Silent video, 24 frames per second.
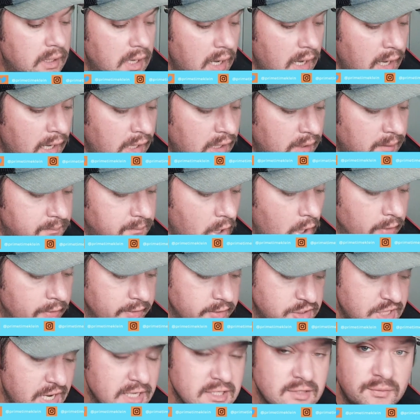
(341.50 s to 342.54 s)
Um, on the
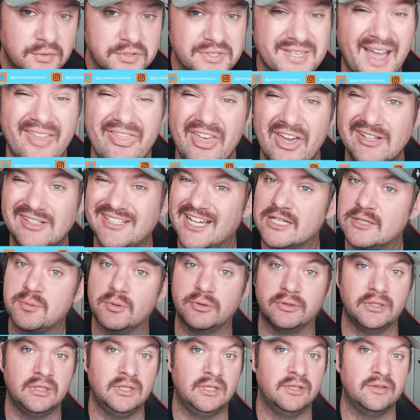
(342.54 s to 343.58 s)
Jacksonville side, they
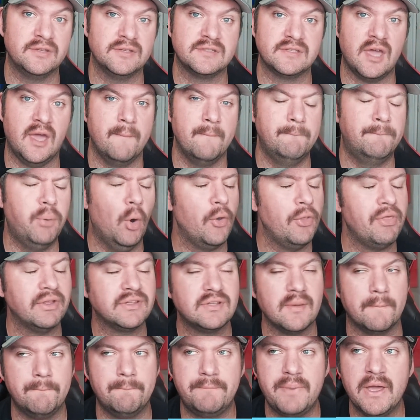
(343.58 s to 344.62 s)
desperately needed this game. Boy, that's
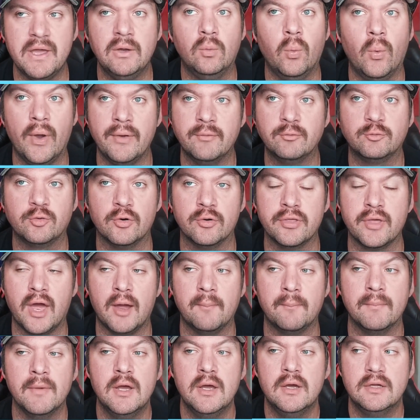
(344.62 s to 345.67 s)
a big win for
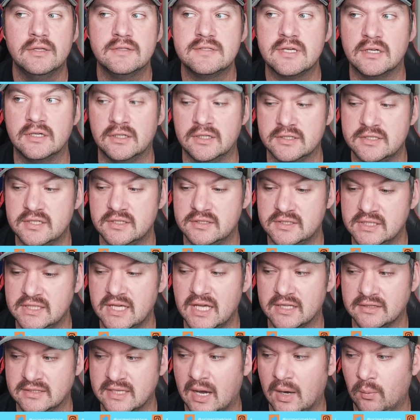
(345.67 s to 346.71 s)
them to, to, to
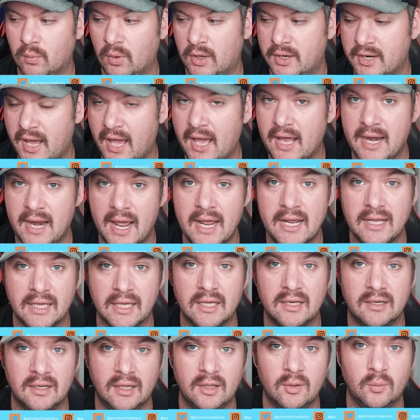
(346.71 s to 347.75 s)
get that one and hang
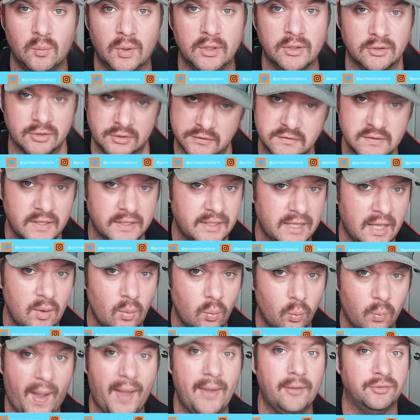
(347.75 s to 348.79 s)
in in what looks like a
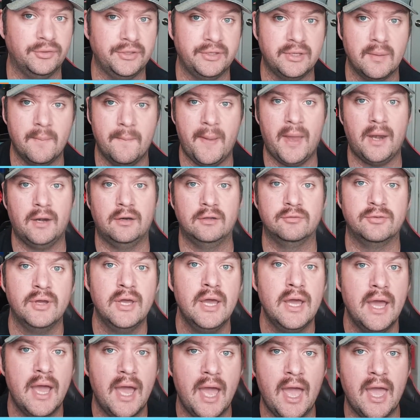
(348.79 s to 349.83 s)
wildly competitive
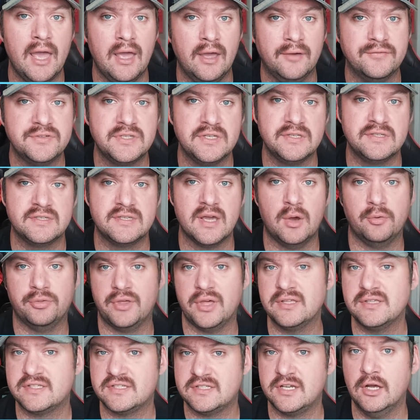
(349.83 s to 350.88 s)
A F C South.
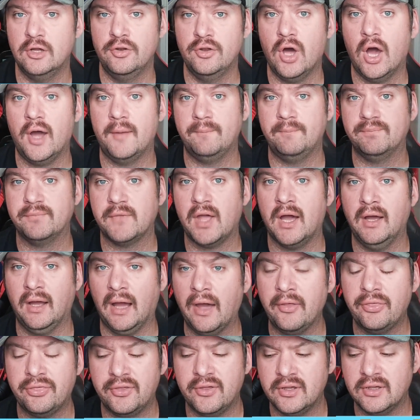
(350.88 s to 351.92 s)
It's still not, I,
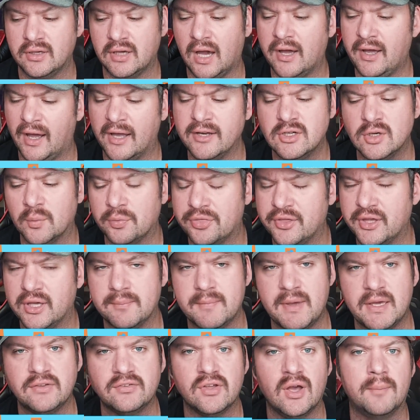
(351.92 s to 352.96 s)
I think, I, I don't think it
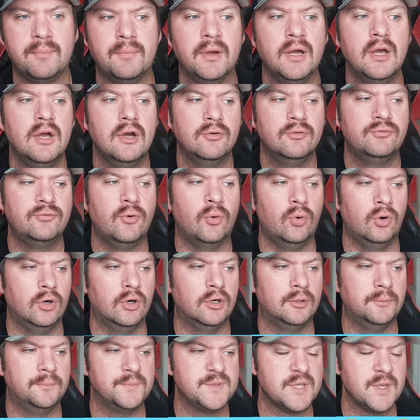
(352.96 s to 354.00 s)
makes up
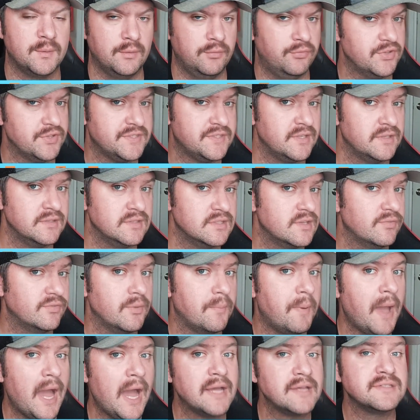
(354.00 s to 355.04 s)
for some of the sins of the
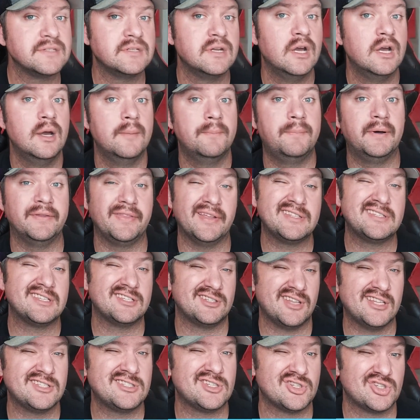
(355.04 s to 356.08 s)
past, but that's a,
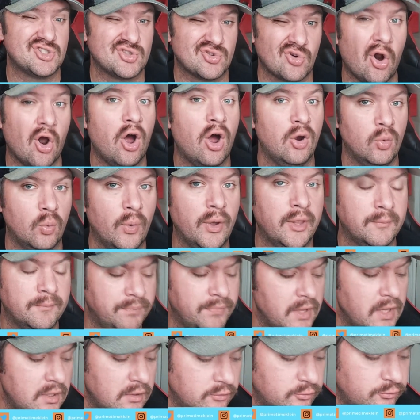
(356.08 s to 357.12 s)
that's a strong win
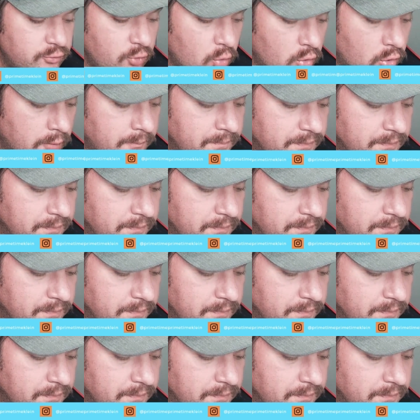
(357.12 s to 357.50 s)
for